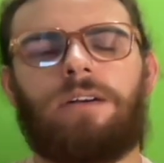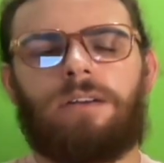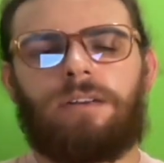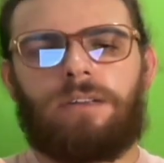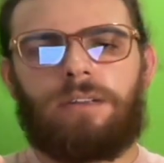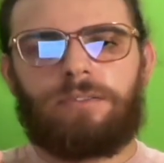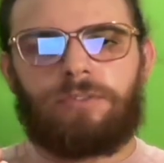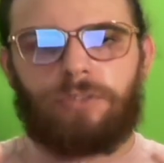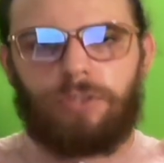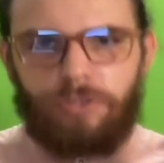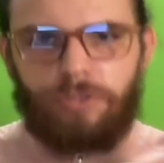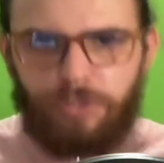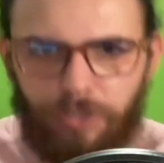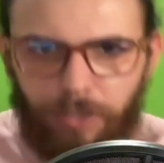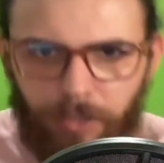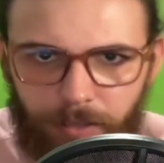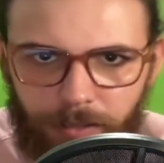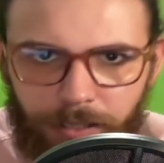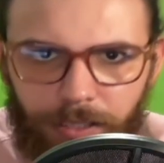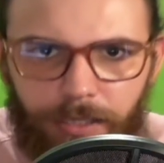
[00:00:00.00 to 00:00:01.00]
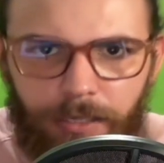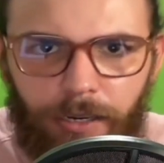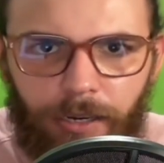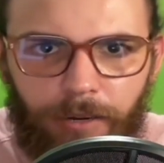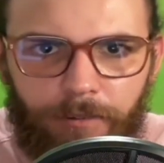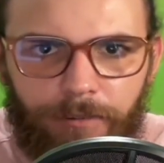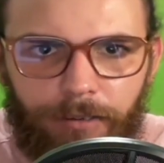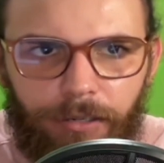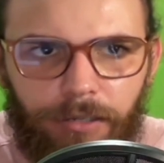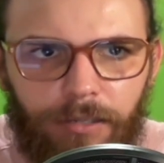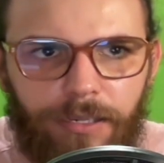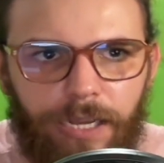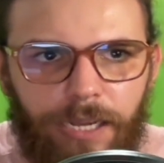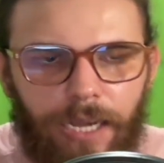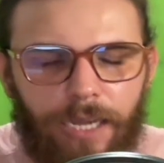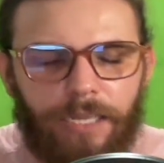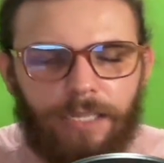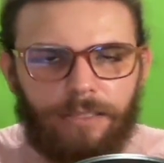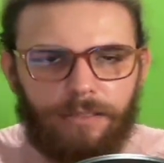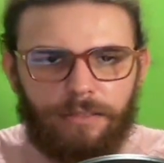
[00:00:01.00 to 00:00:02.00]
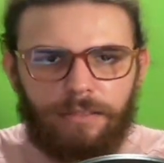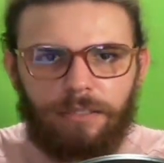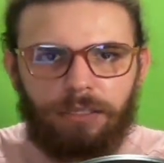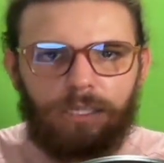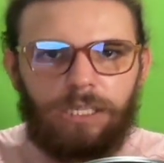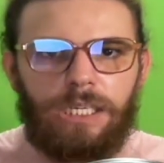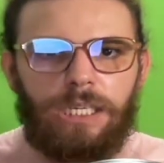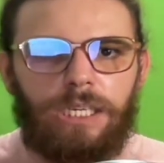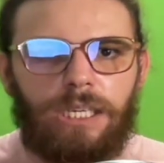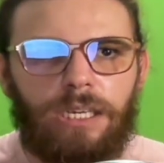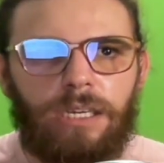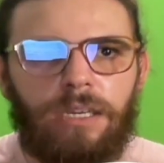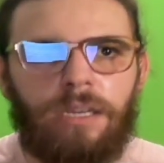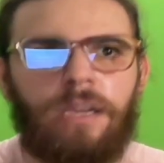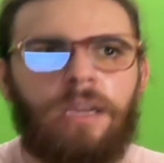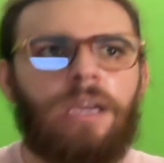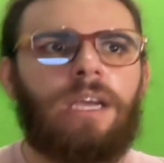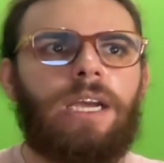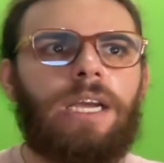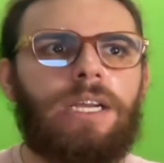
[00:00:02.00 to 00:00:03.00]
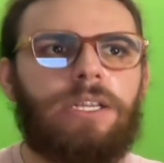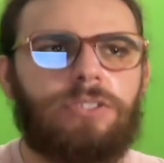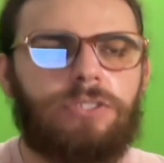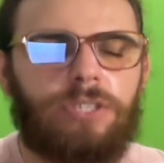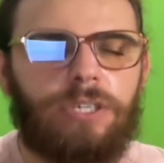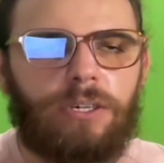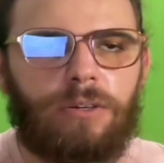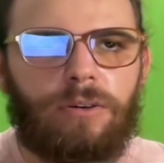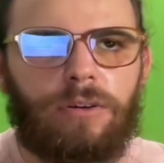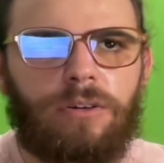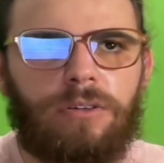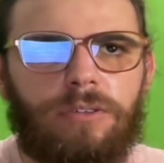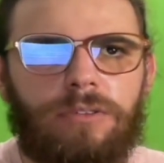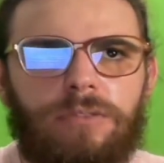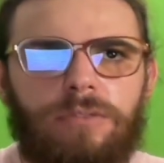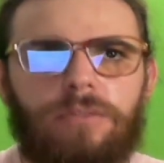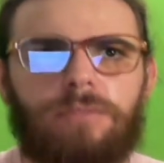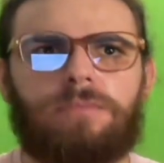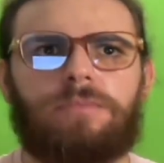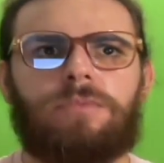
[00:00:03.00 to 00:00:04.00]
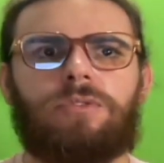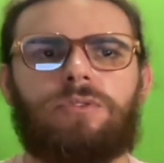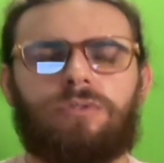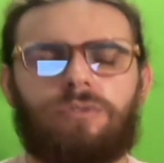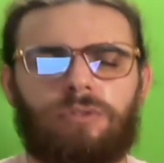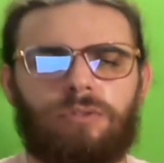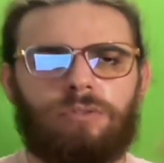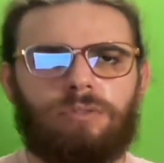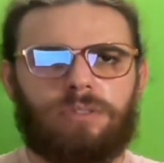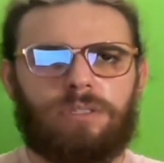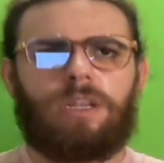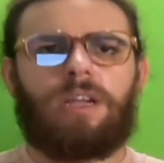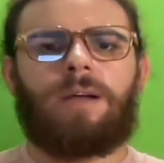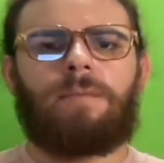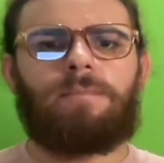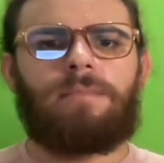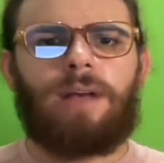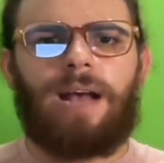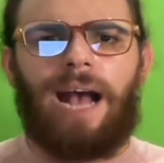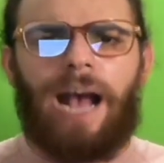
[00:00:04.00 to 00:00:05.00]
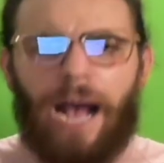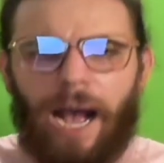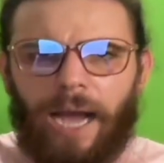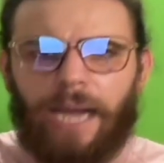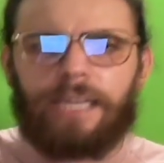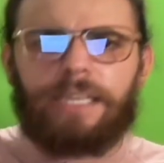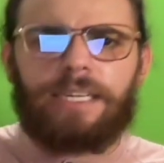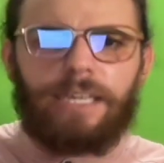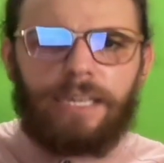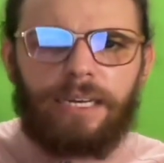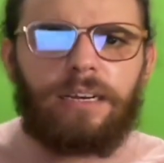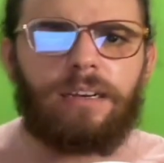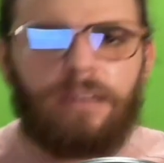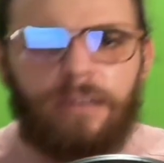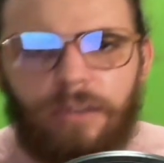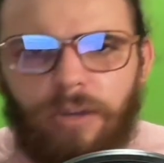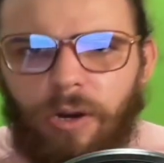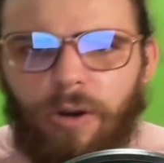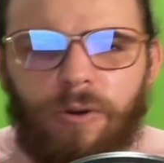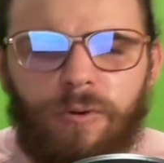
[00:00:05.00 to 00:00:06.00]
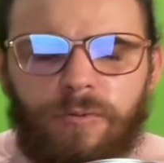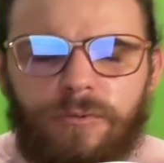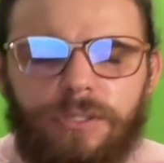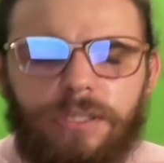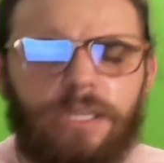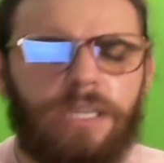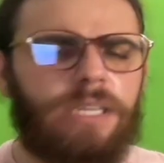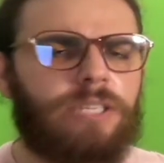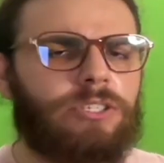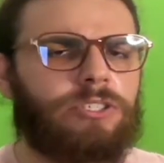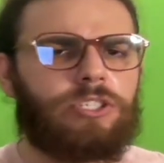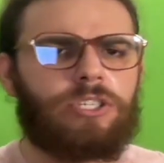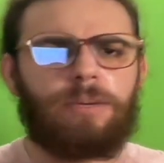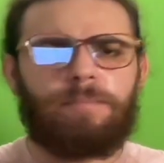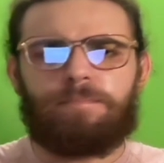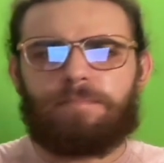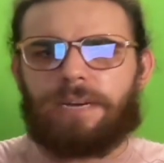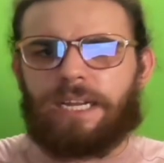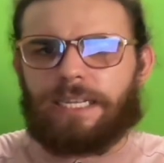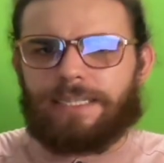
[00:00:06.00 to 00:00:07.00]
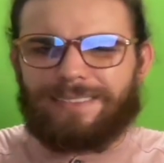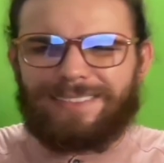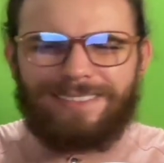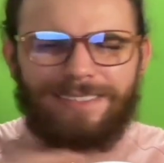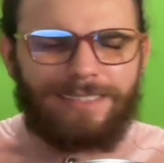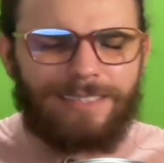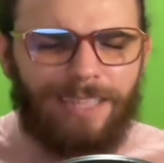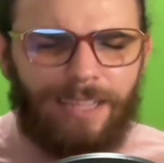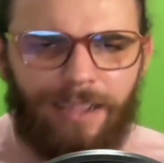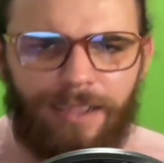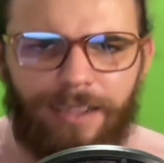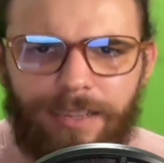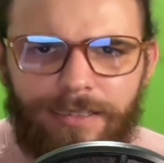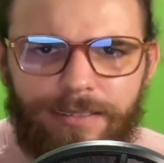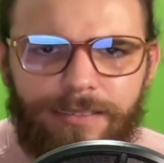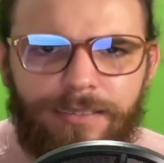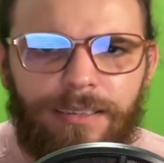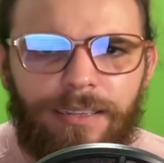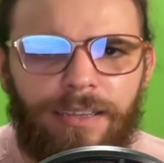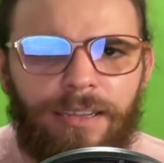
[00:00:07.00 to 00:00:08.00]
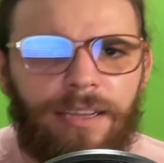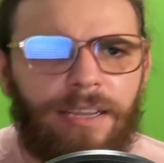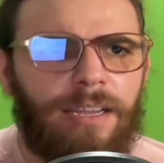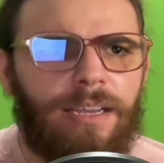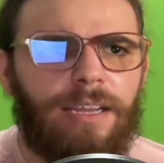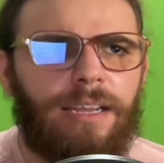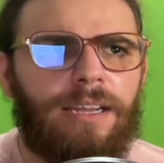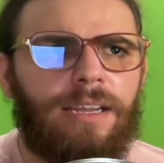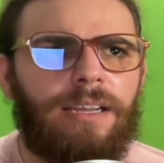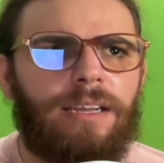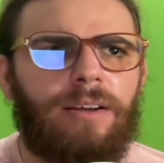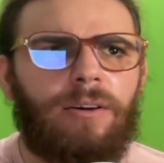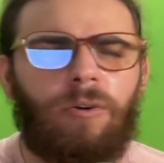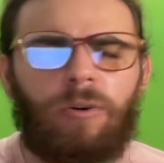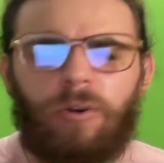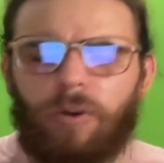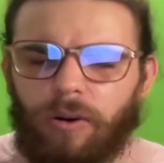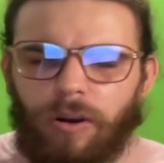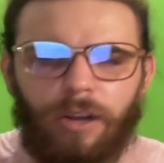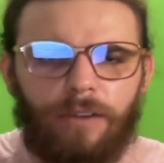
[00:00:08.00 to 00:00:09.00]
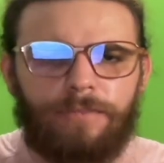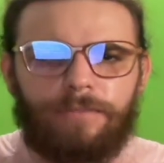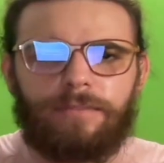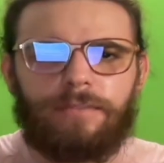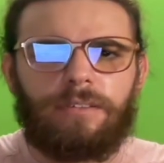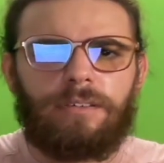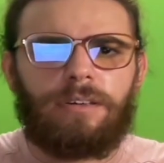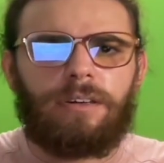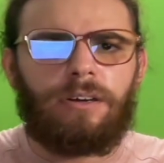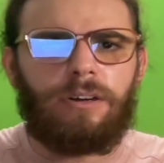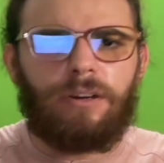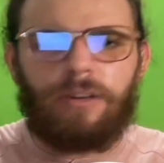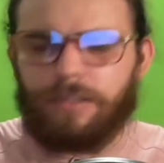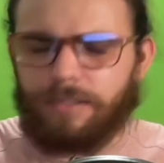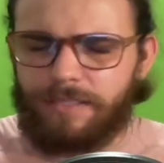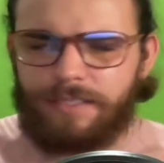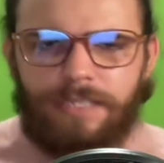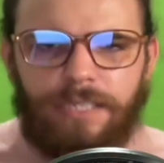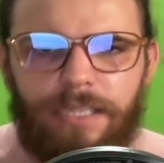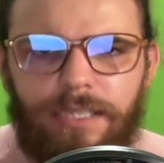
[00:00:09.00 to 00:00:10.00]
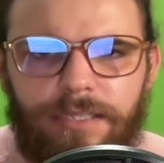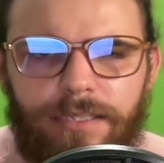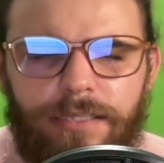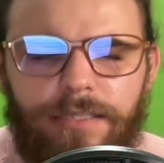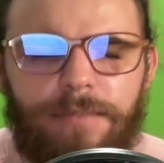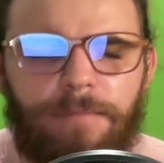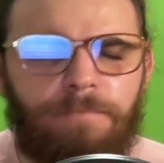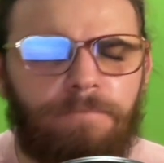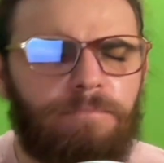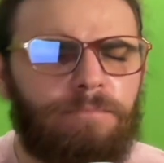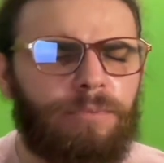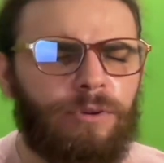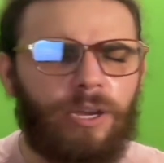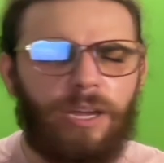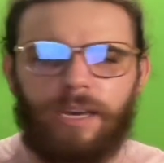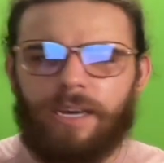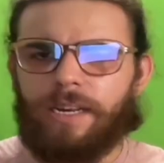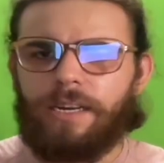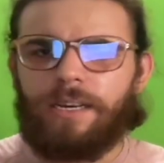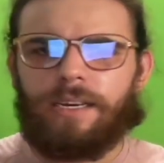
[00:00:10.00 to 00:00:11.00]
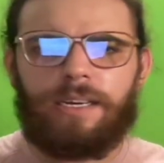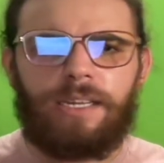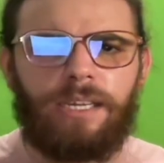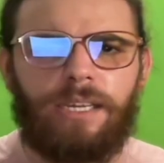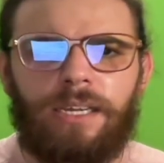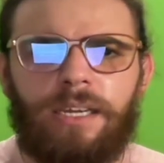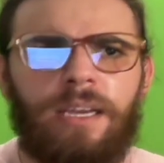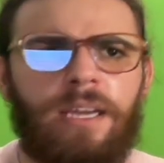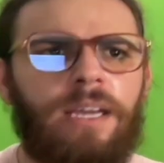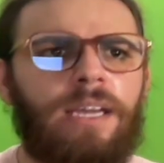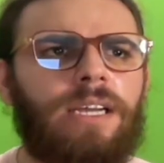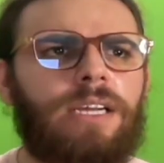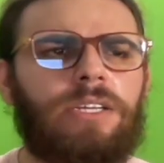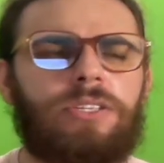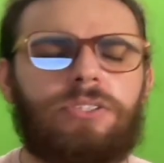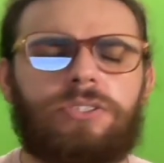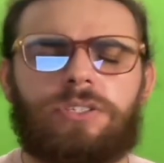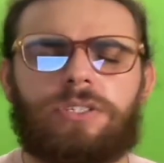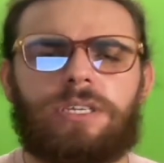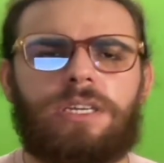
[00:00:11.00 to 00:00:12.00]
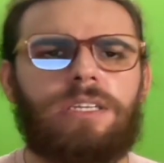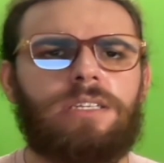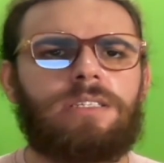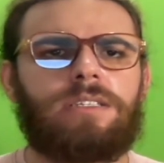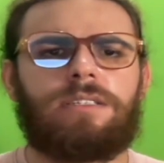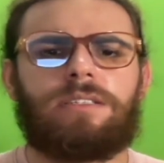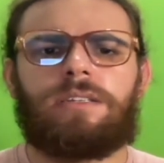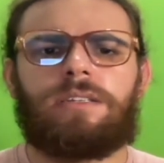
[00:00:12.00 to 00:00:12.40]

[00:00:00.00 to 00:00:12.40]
the journey of her character here, and she goes to some high and lows, and she plays thus all of her scenes brilliantly. It's just